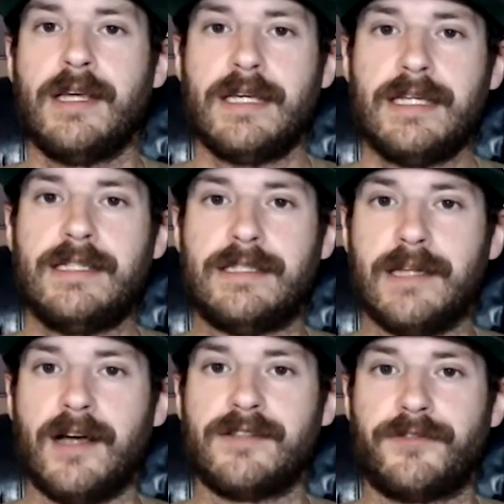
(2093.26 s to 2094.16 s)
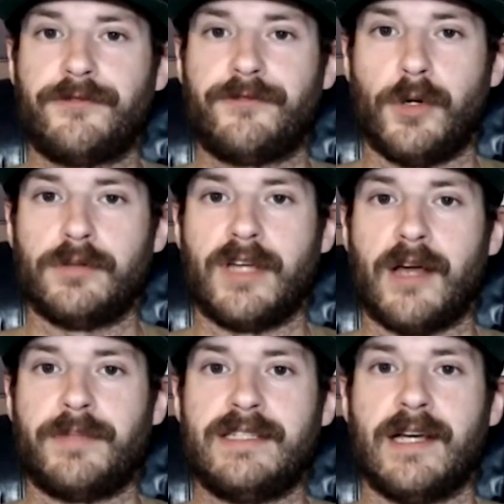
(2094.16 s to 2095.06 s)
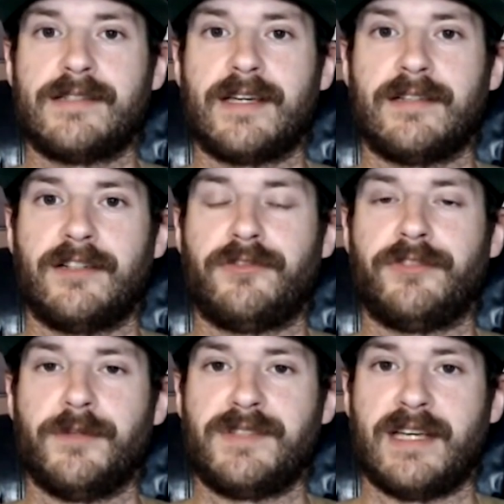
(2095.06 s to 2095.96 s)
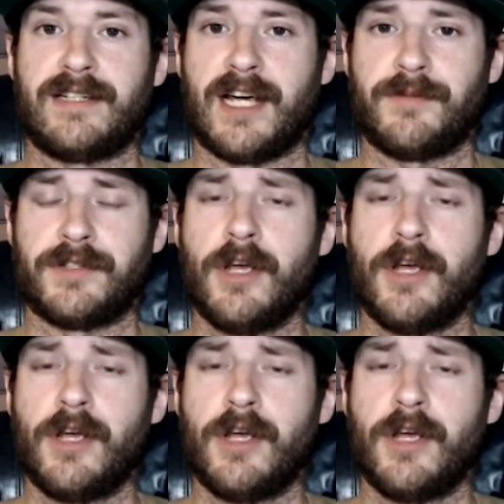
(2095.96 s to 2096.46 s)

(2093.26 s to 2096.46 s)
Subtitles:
he does fold up. He does get a little flimsy at times.